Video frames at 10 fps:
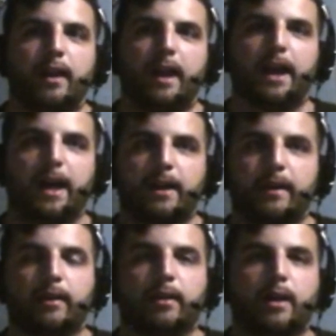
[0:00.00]
And,
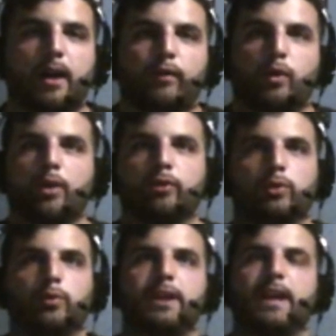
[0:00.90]
of course, we'll
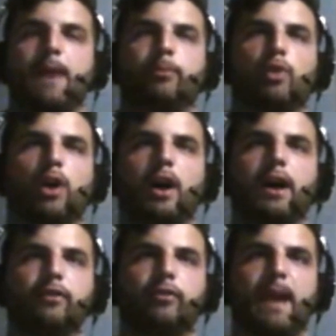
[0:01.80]
recap Raw
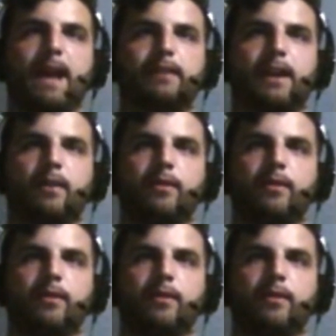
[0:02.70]
and SmackDown.